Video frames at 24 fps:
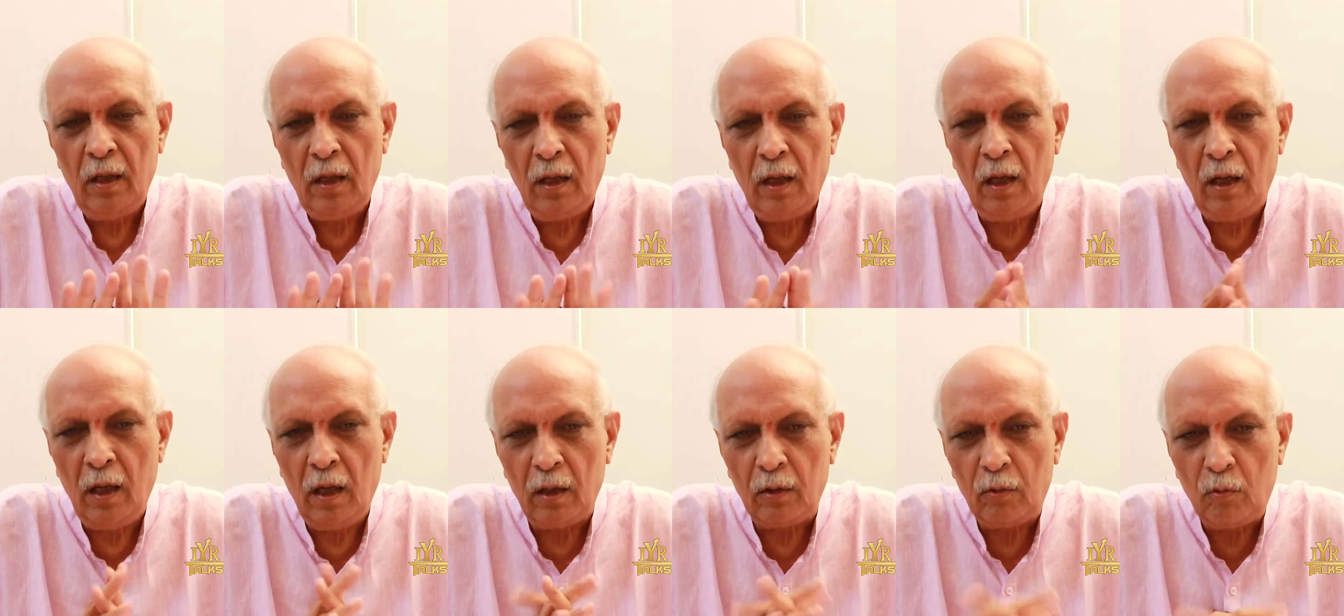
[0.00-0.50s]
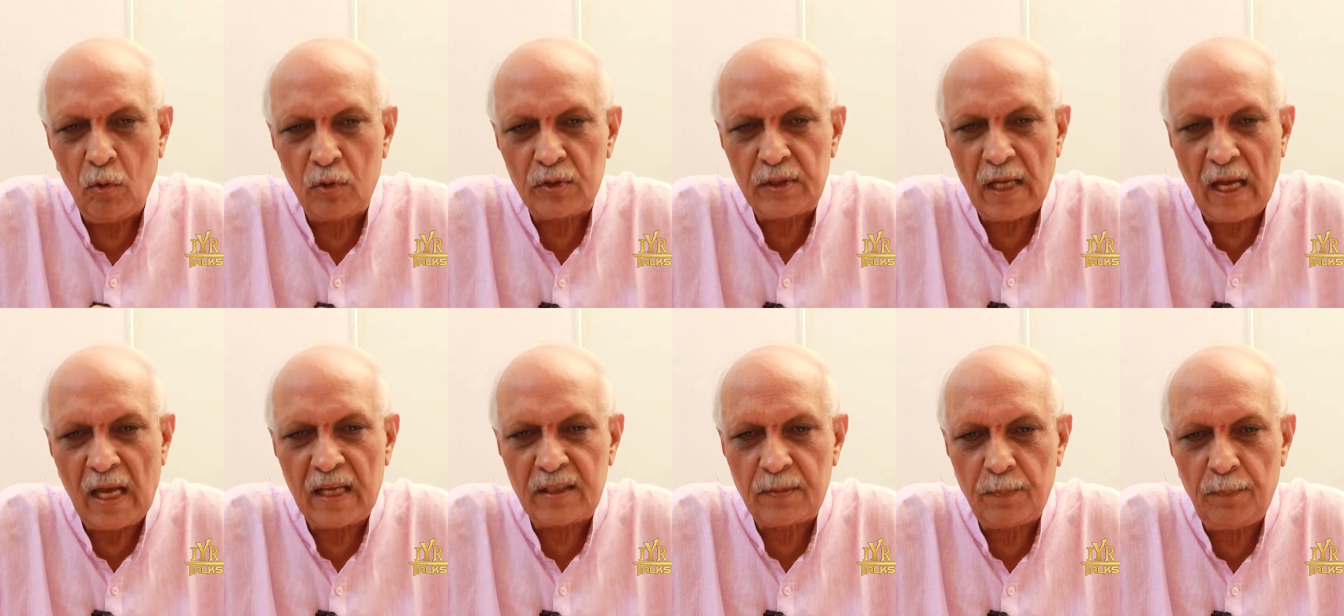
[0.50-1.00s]
goes
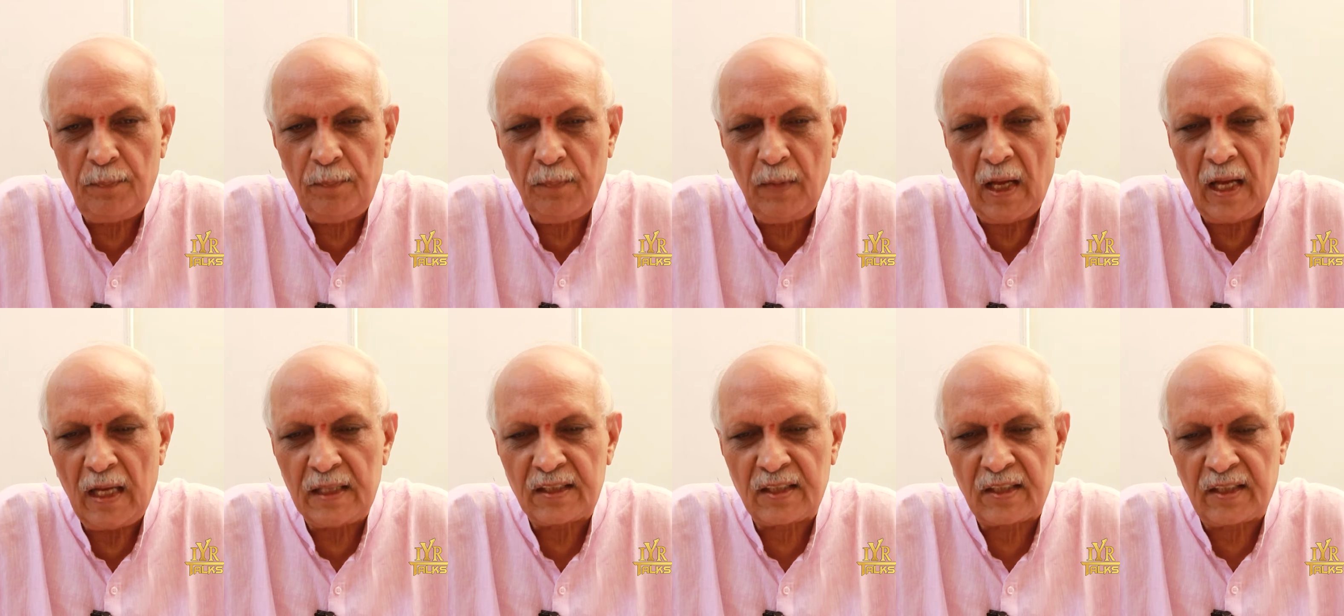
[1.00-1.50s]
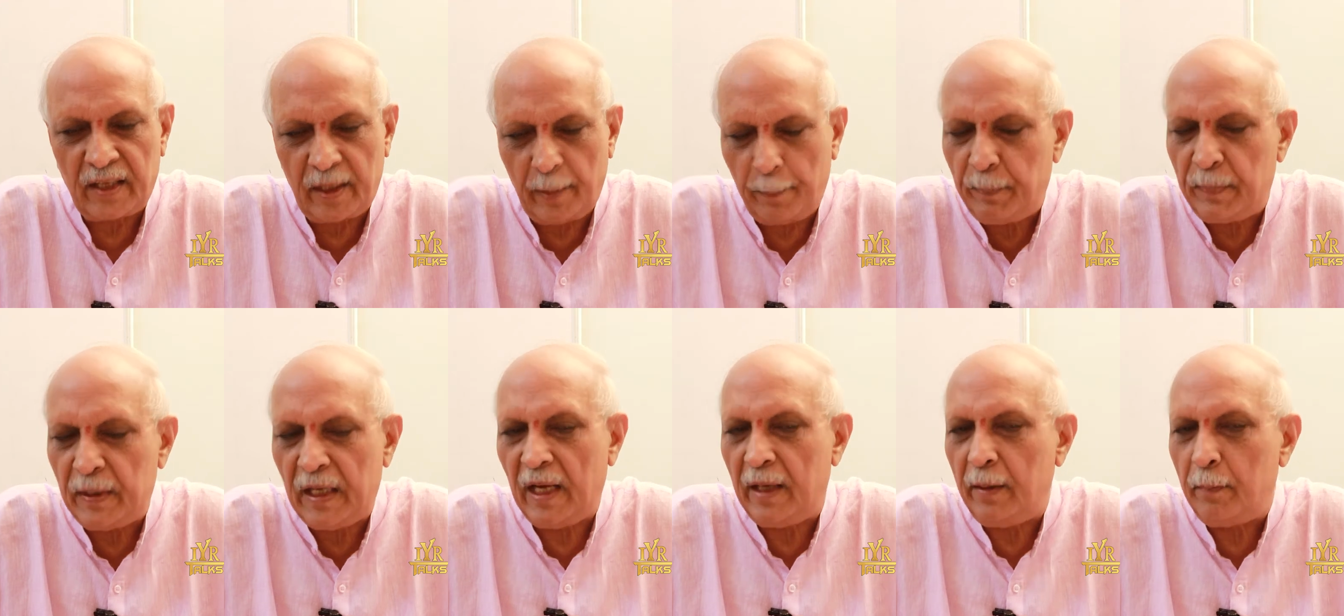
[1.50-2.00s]
as
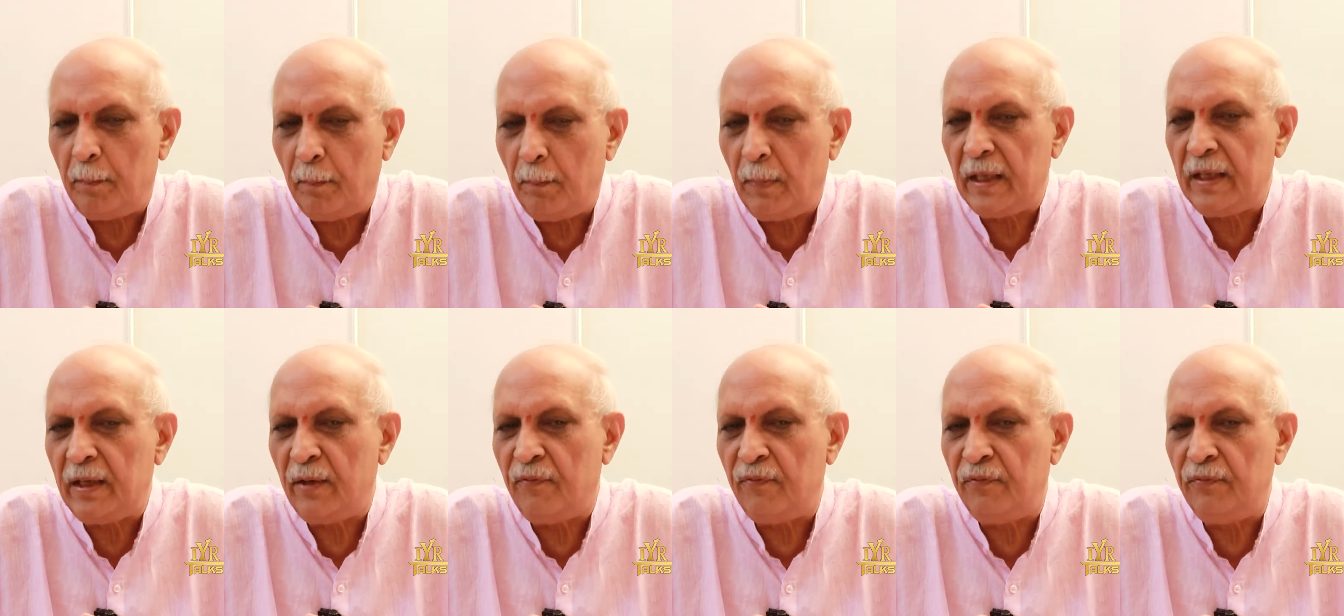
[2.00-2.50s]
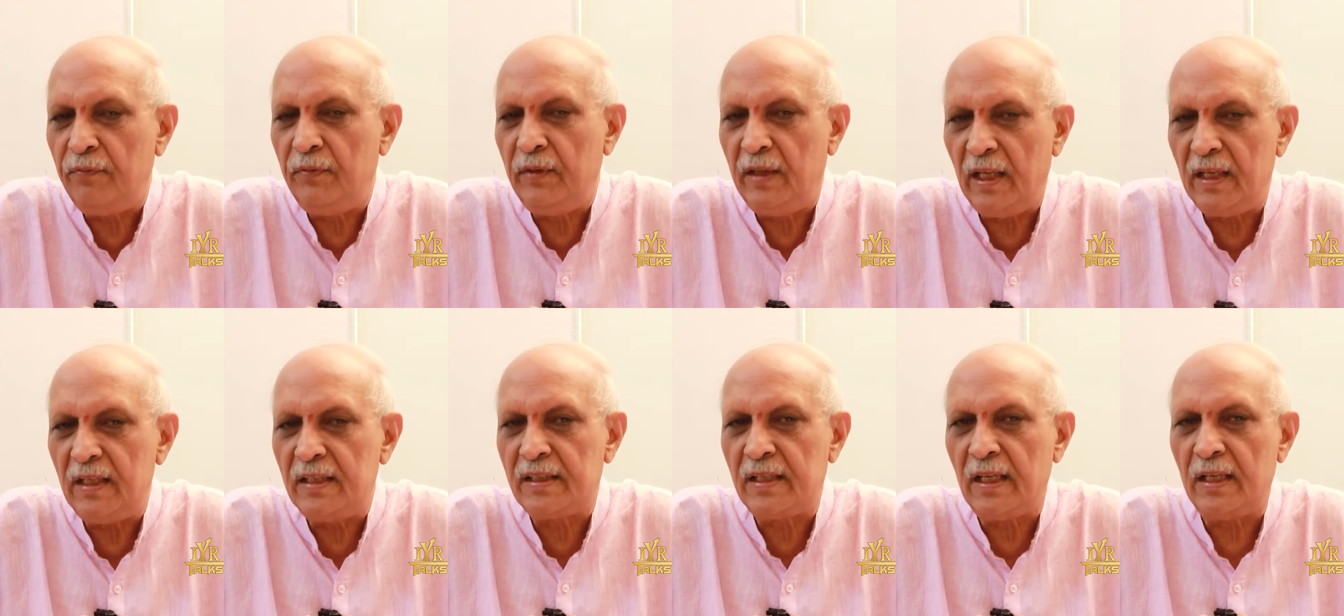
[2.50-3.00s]
scripted. But if
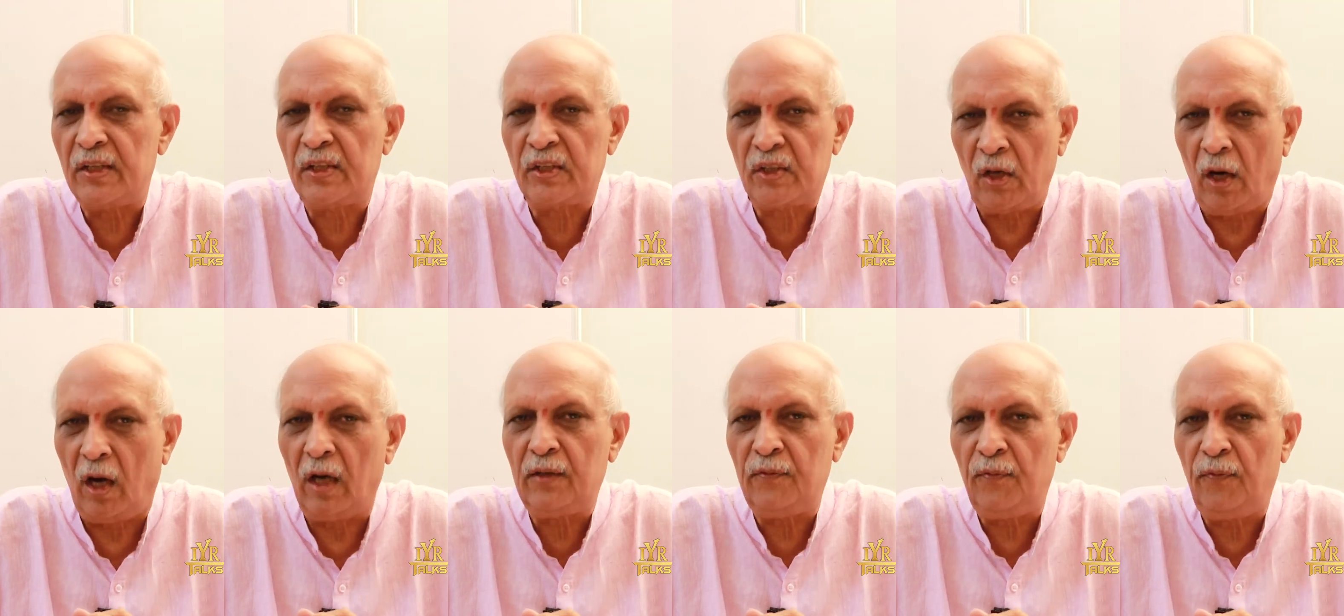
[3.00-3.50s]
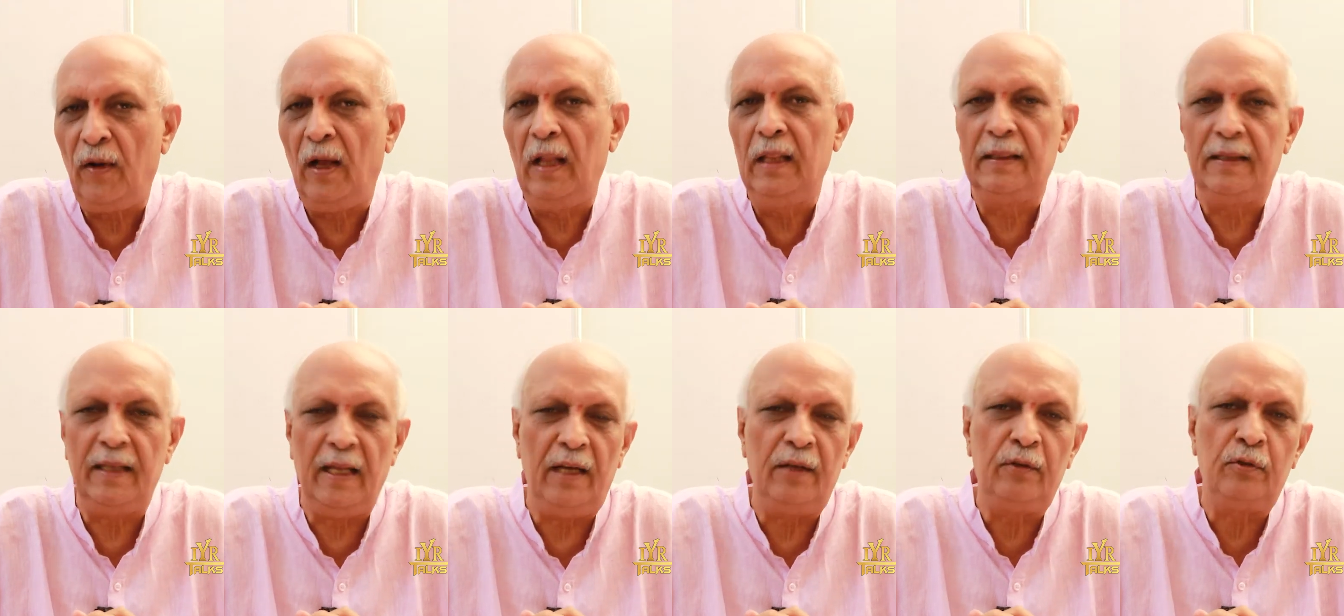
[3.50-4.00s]
there is a
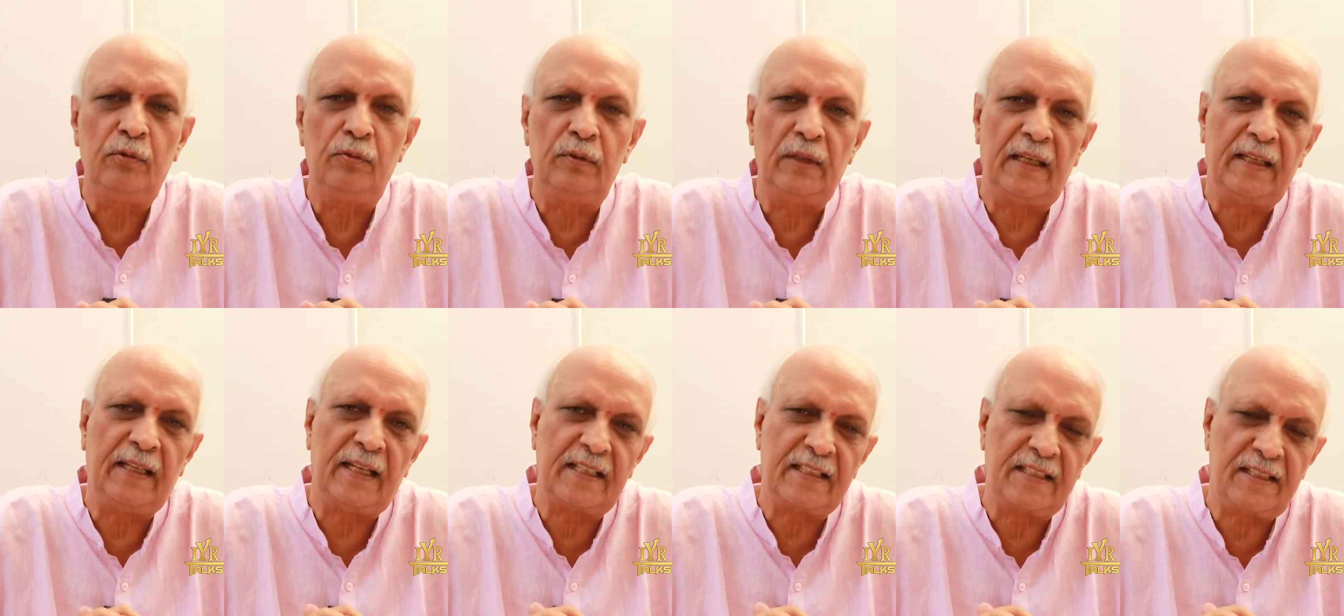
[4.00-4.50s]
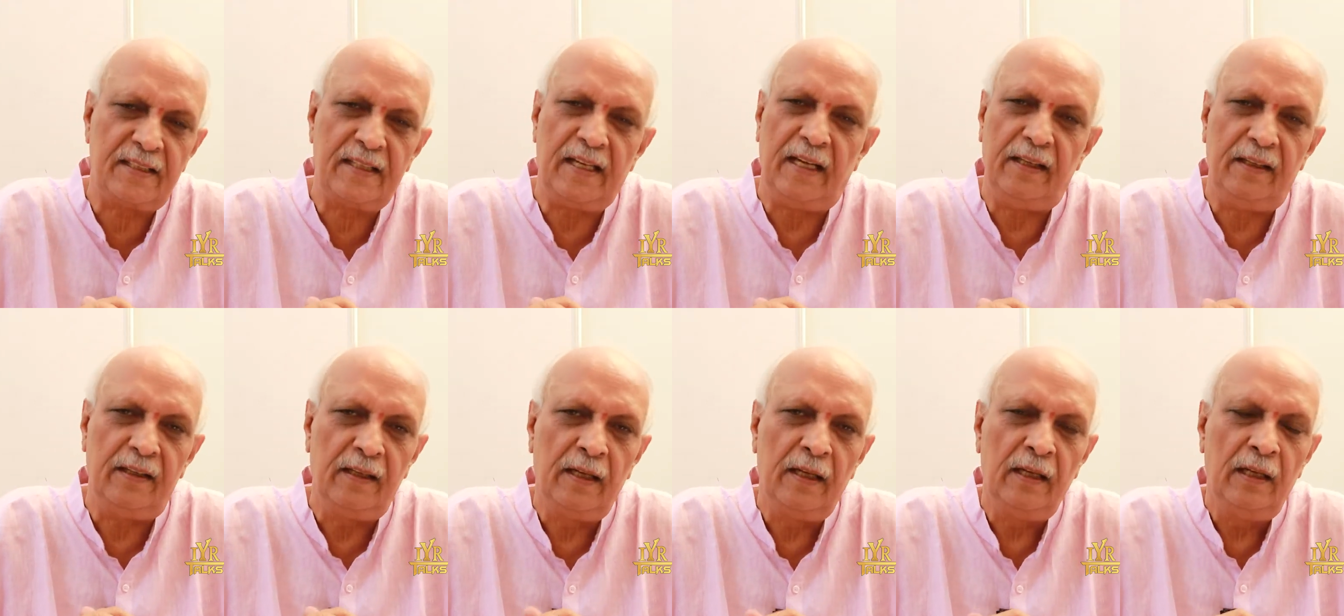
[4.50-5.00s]
shortfall there to that
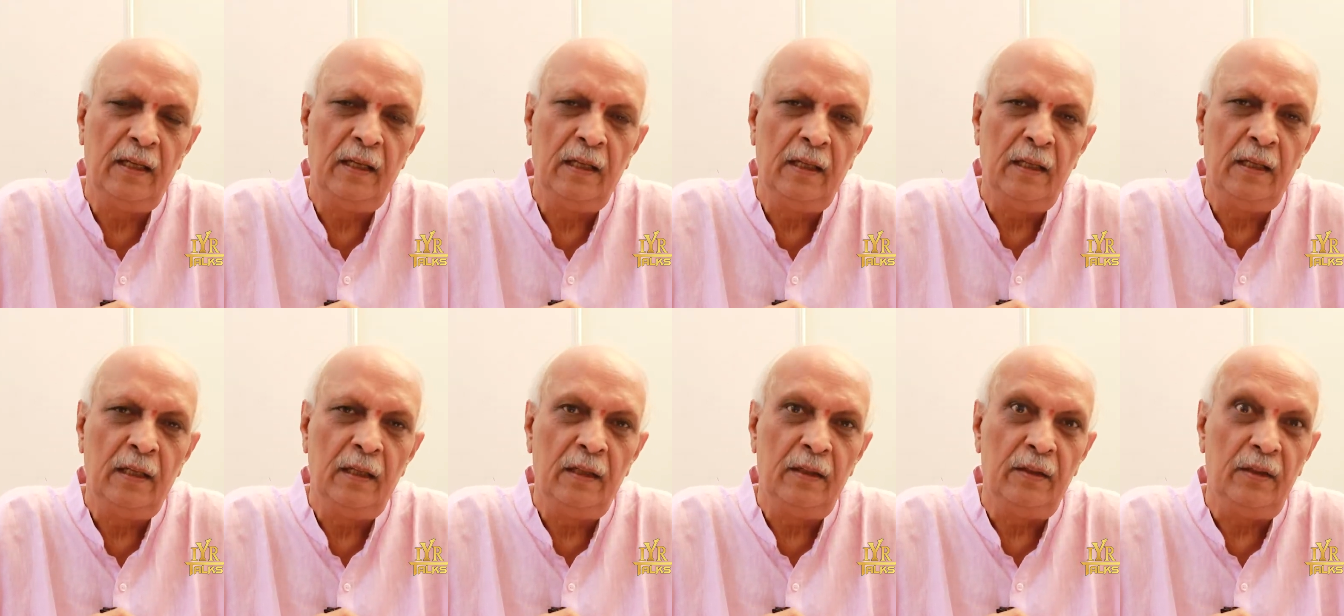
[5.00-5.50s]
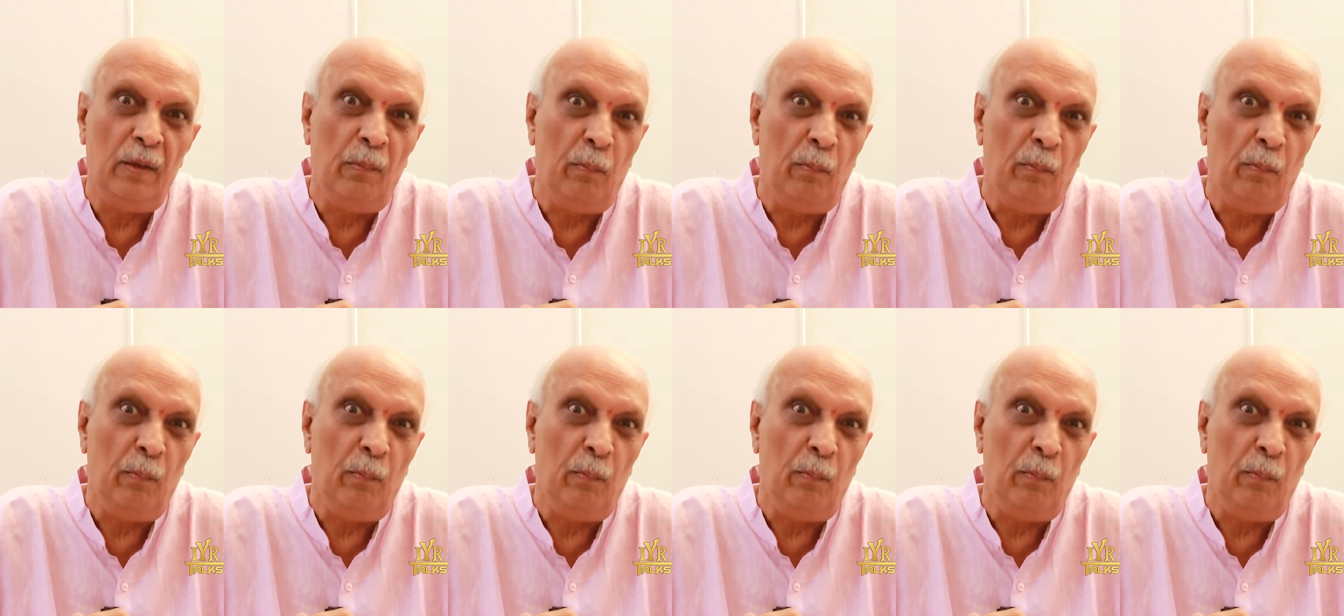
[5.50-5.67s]
extent, the